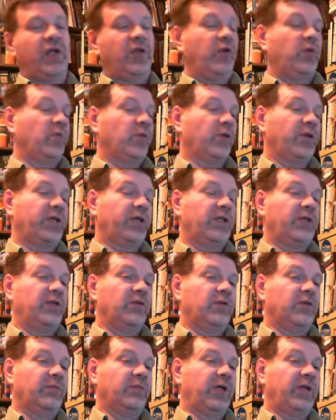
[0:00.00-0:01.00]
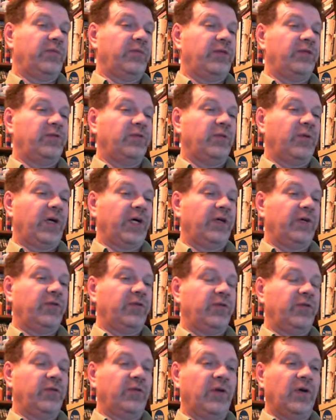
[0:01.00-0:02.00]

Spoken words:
Your working goal might be too high or too